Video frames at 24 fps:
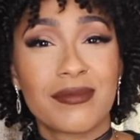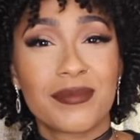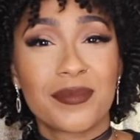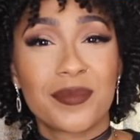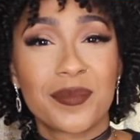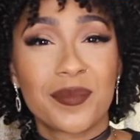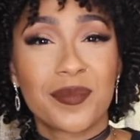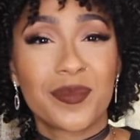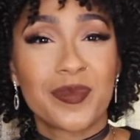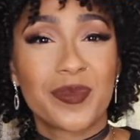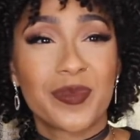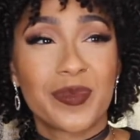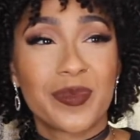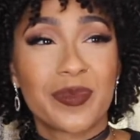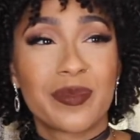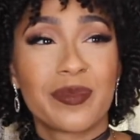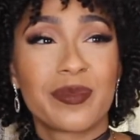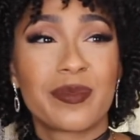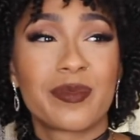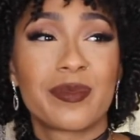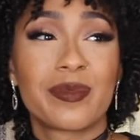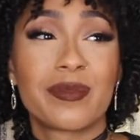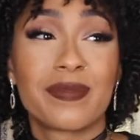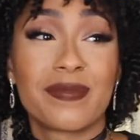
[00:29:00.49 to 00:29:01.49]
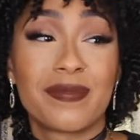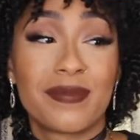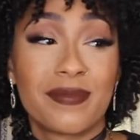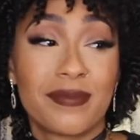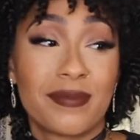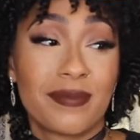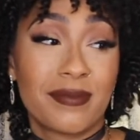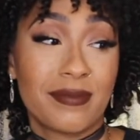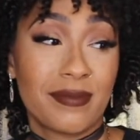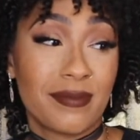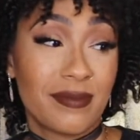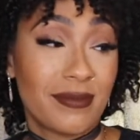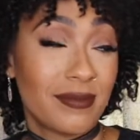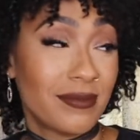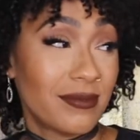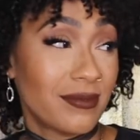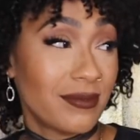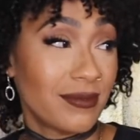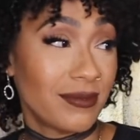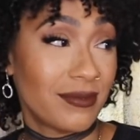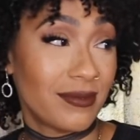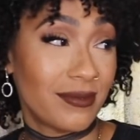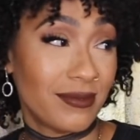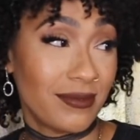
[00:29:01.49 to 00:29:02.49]

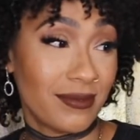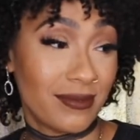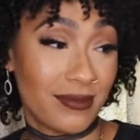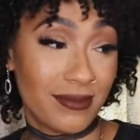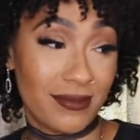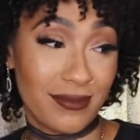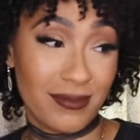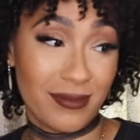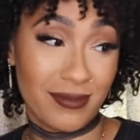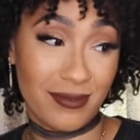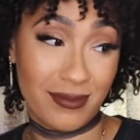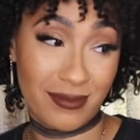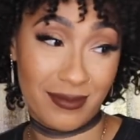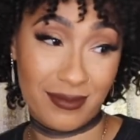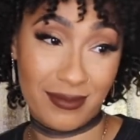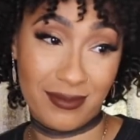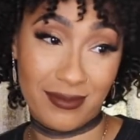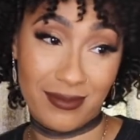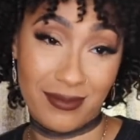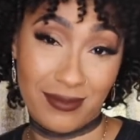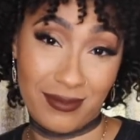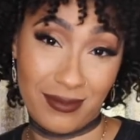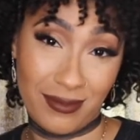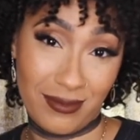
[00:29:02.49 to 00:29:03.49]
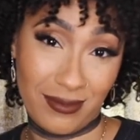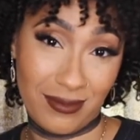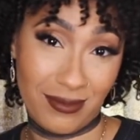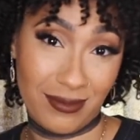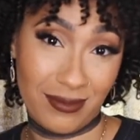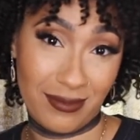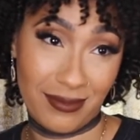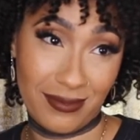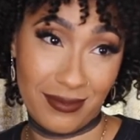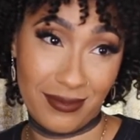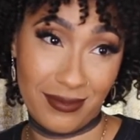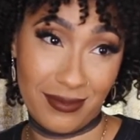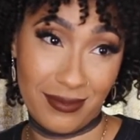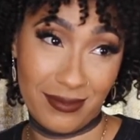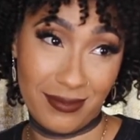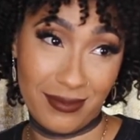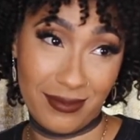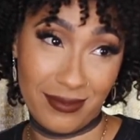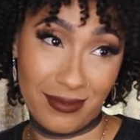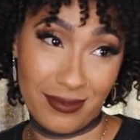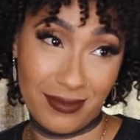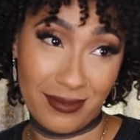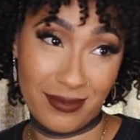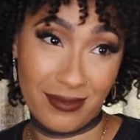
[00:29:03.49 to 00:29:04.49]

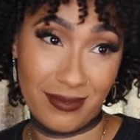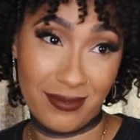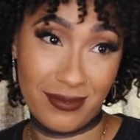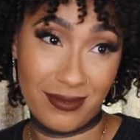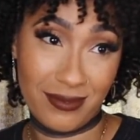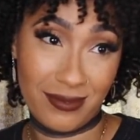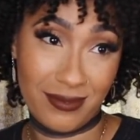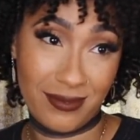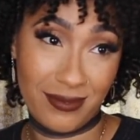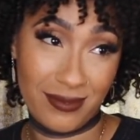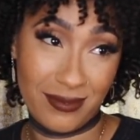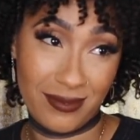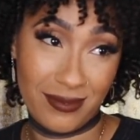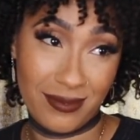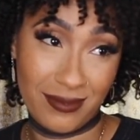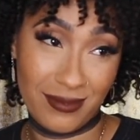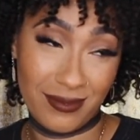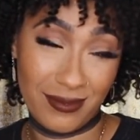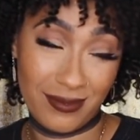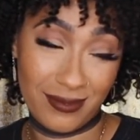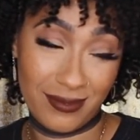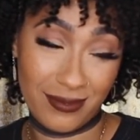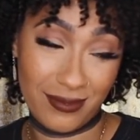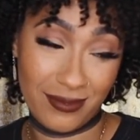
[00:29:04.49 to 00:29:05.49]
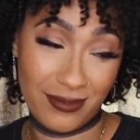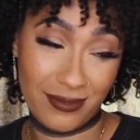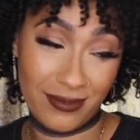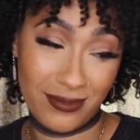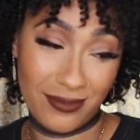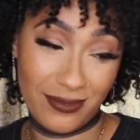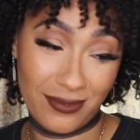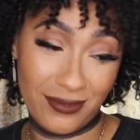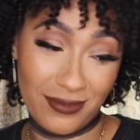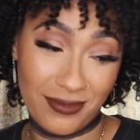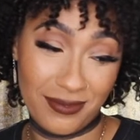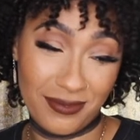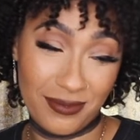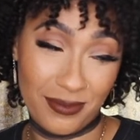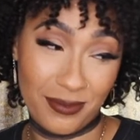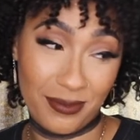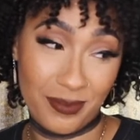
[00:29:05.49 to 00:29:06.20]
(not speaking)